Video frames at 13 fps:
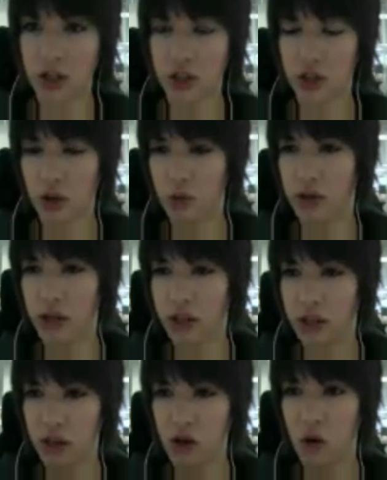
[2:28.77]
So with
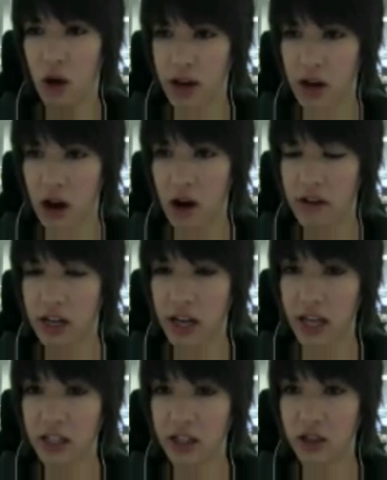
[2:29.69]
like the Johan Hari
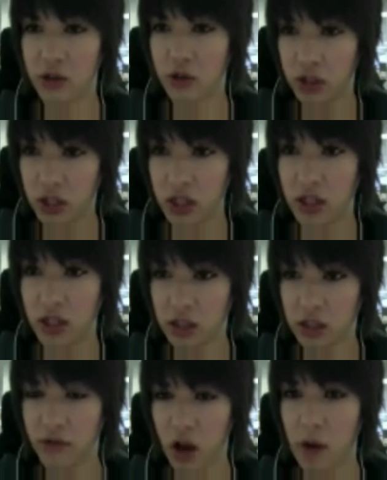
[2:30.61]
cases, you're seeing
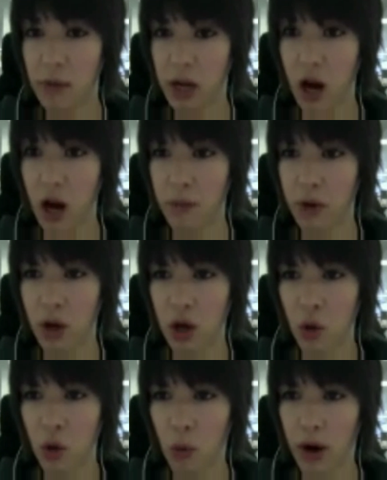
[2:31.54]
stuff coming
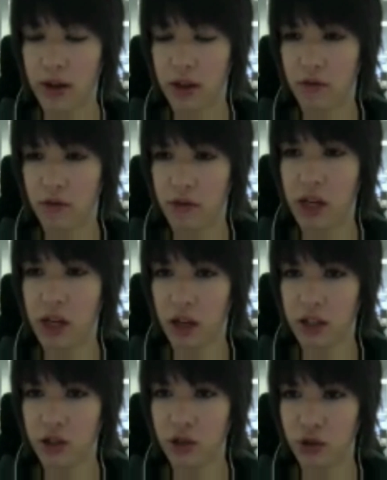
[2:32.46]
up where they're
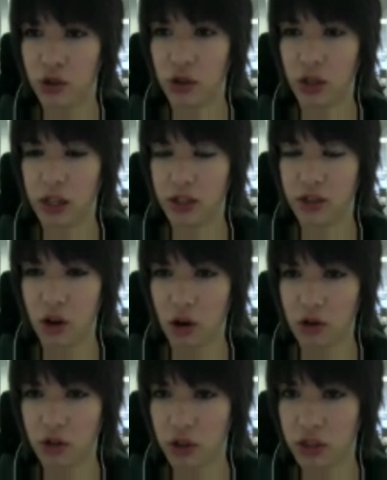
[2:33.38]
realizing journalists
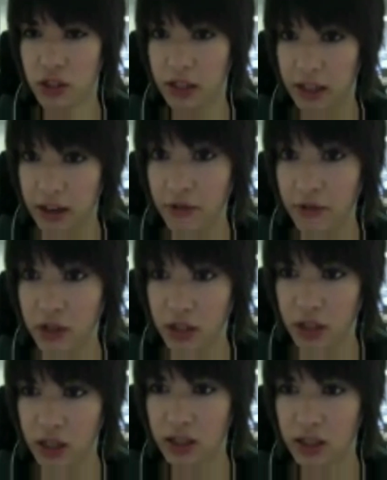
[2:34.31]
are just
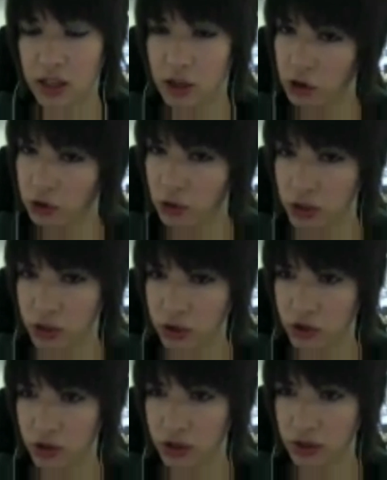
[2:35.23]
lifting things. They're not doing the
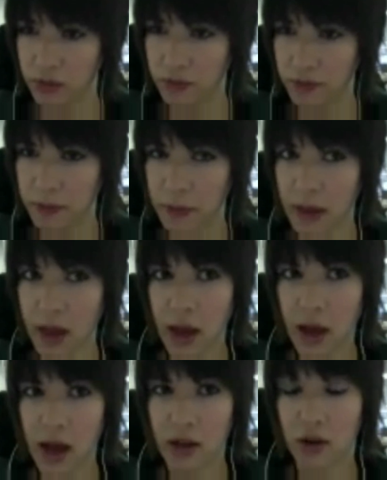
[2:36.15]
journalism.
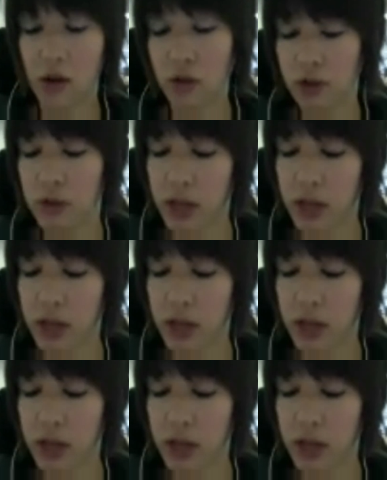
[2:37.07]
And also,